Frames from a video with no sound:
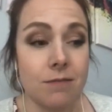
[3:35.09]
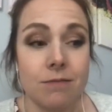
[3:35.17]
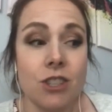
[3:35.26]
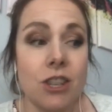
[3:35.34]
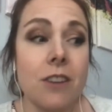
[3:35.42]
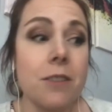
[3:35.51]

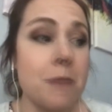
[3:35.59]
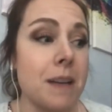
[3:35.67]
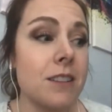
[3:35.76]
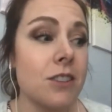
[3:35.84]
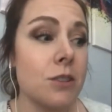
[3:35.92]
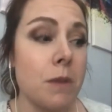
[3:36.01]
share the
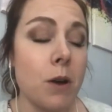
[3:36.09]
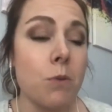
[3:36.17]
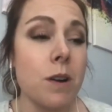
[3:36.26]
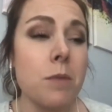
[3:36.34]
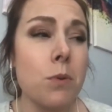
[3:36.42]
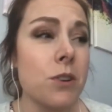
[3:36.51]
message about
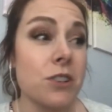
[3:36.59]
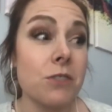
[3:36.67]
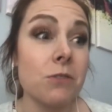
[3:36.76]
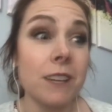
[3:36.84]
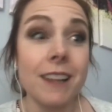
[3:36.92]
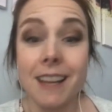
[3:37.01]
what
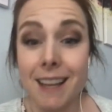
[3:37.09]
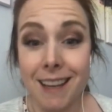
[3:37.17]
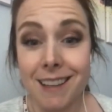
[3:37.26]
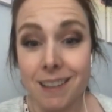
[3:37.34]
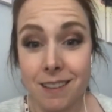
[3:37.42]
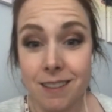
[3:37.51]
abortion really
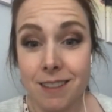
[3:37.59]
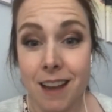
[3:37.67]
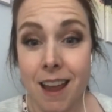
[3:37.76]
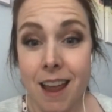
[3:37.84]
is.